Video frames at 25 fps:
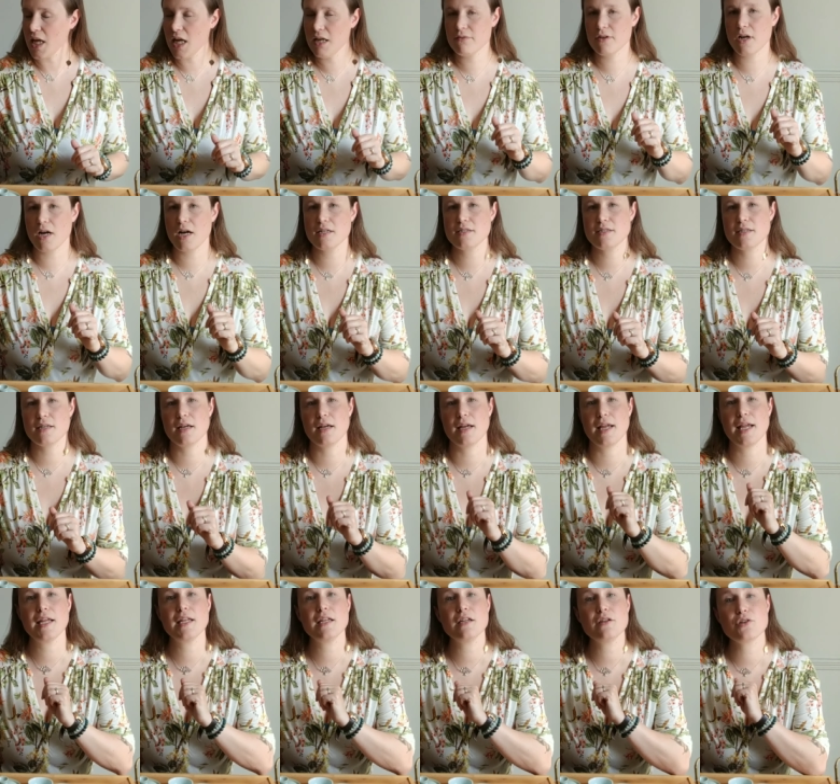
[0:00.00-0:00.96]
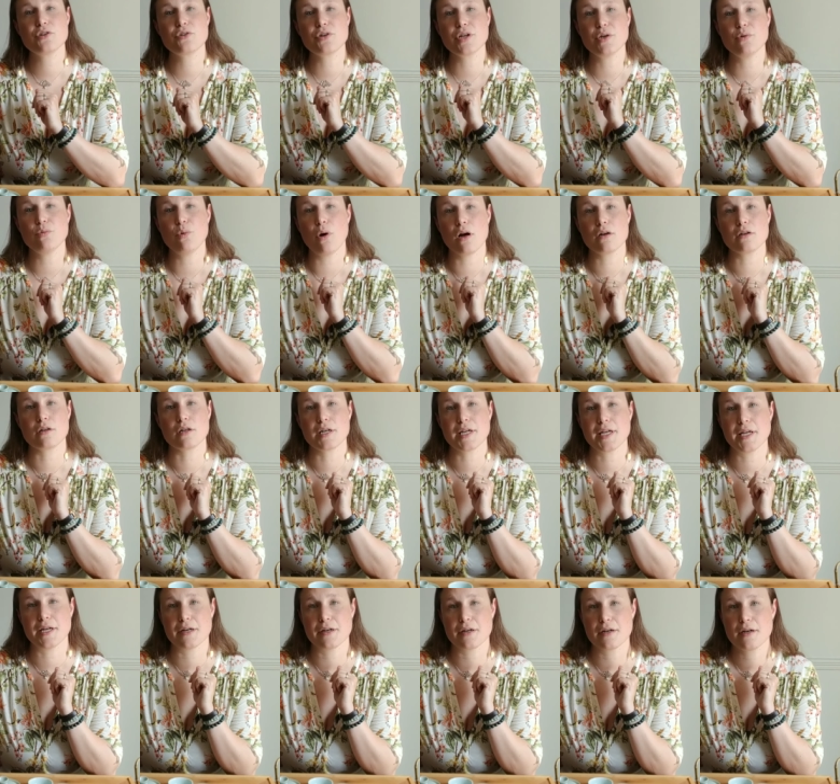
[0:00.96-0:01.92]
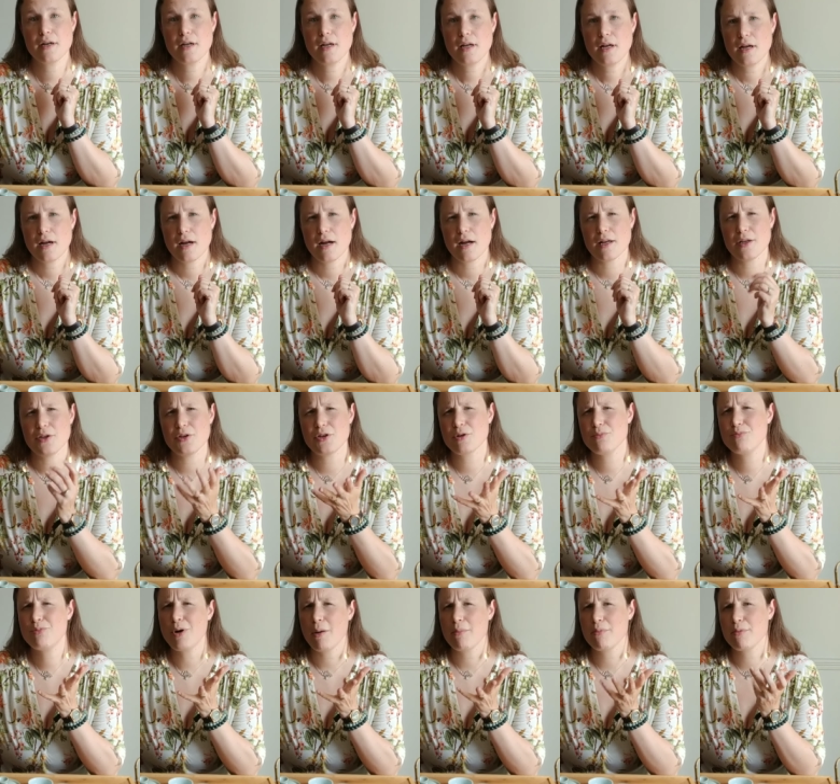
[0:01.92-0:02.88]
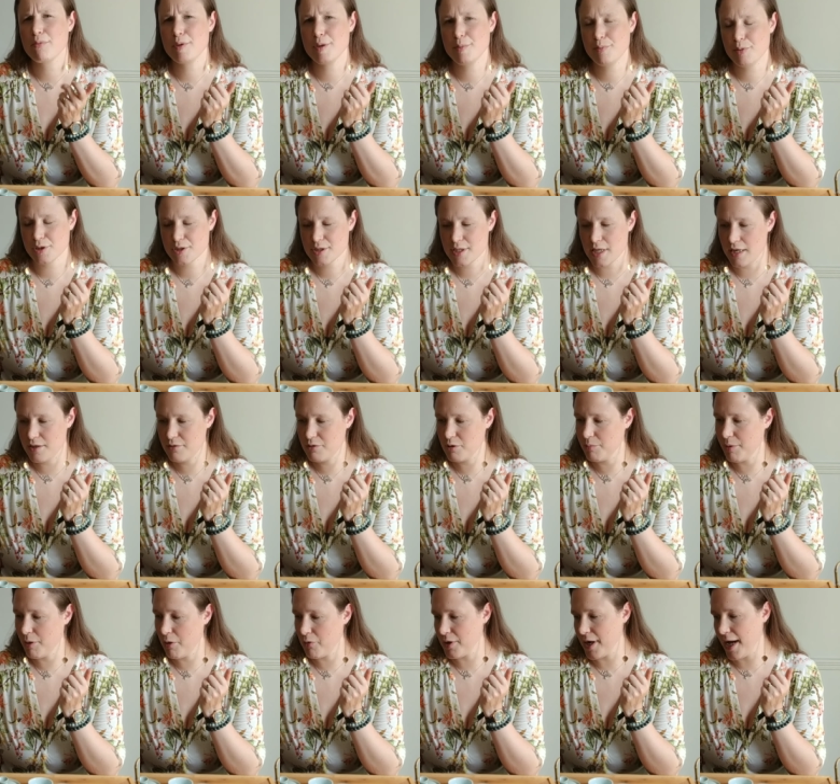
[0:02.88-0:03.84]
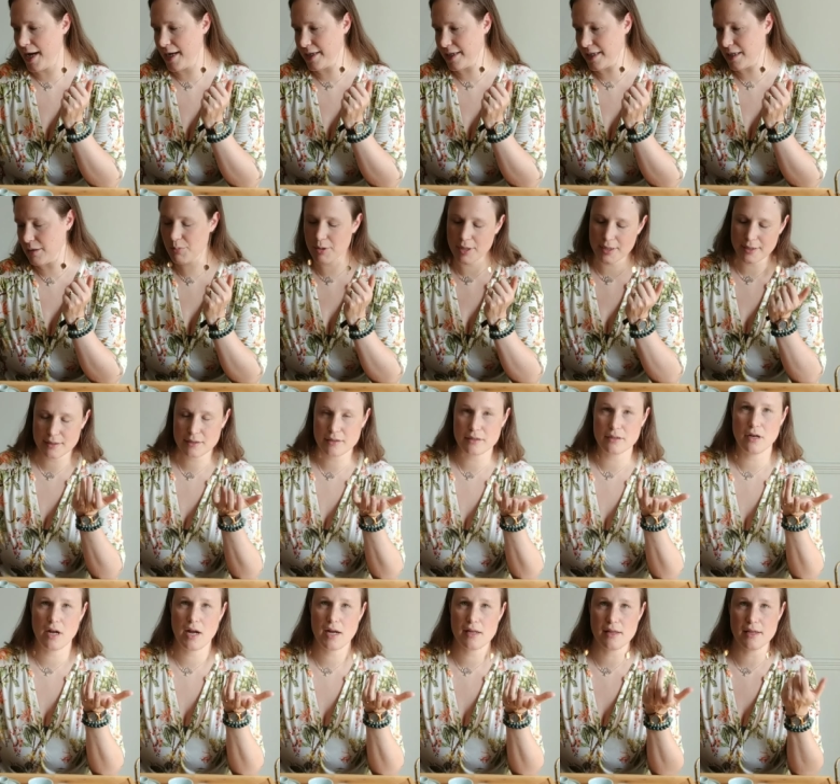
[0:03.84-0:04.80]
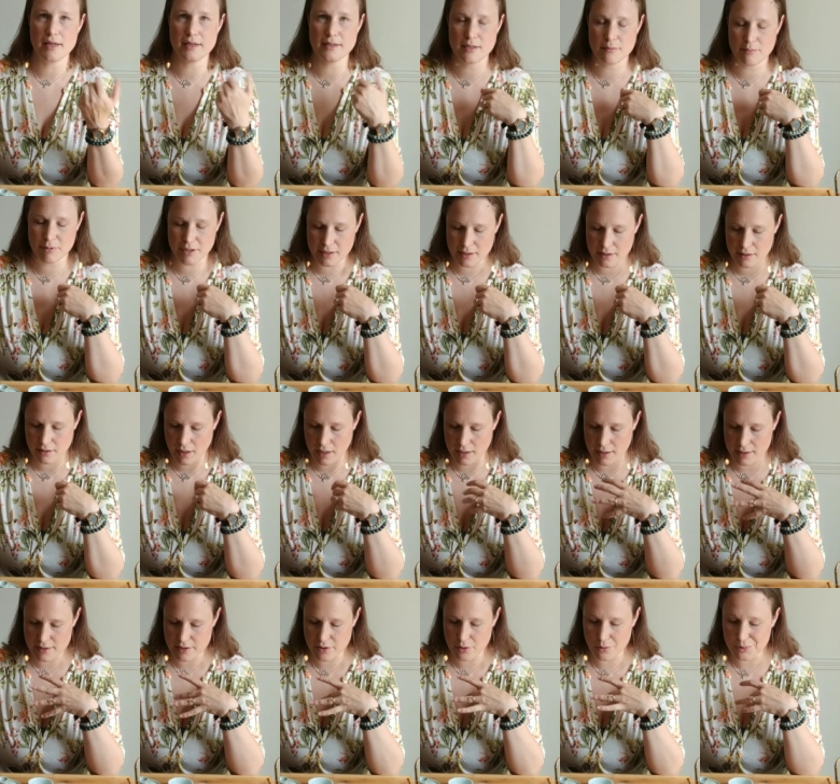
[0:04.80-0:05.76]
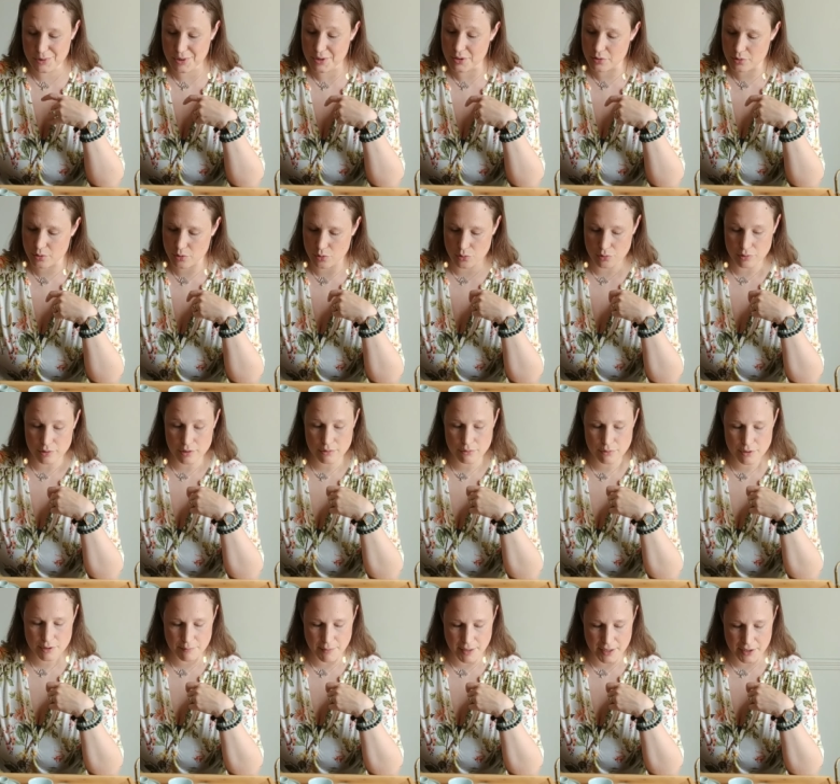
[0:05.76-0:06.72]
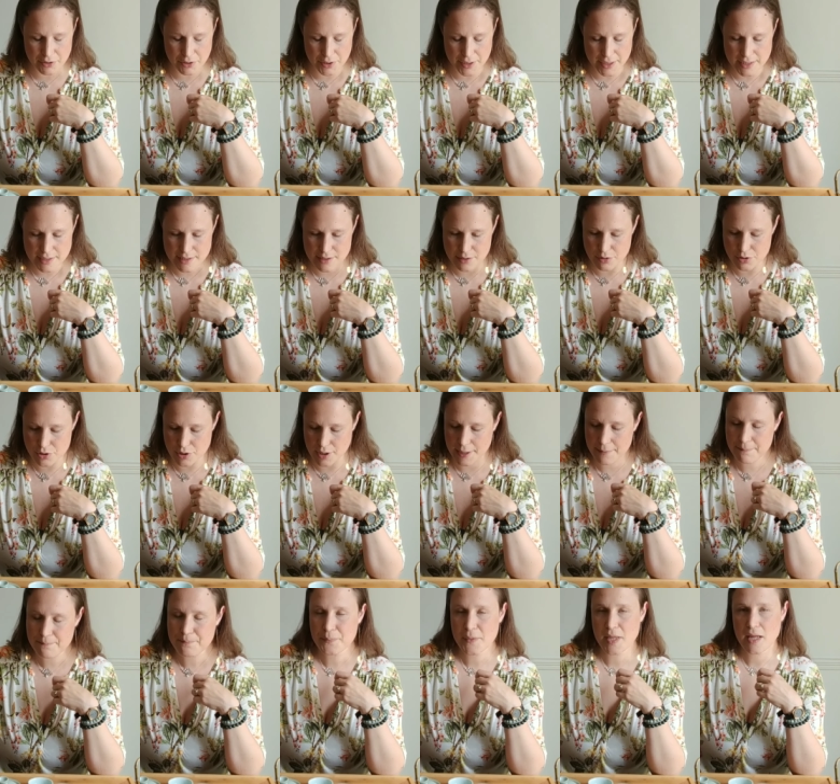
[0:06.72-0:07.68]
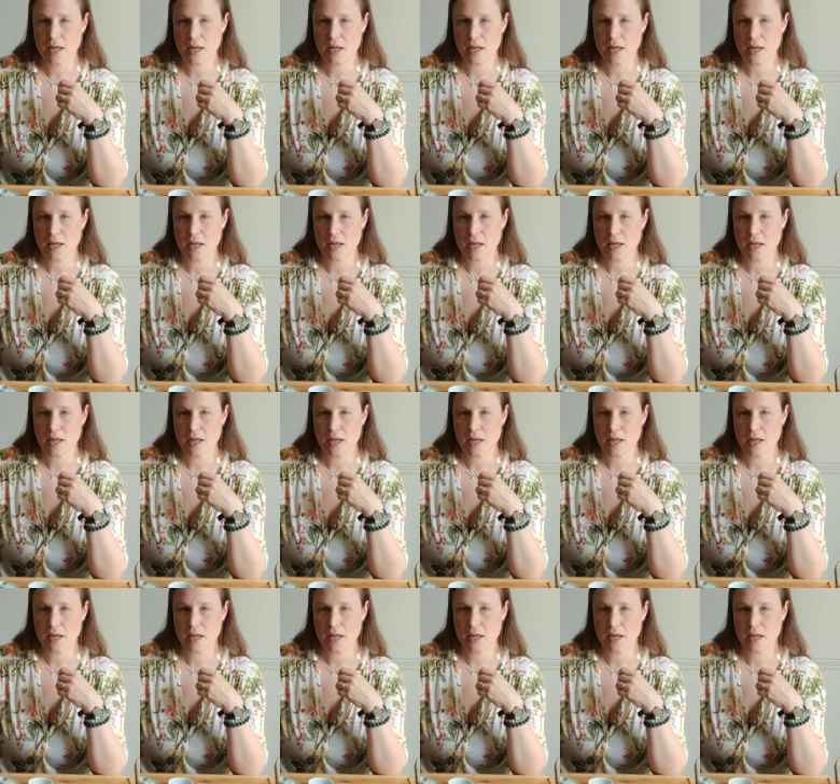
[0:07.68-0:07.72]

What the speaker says: I've got 80-degree water here. You could probably push that to about 90, but you know, I like to go a little cooler with my greens usually.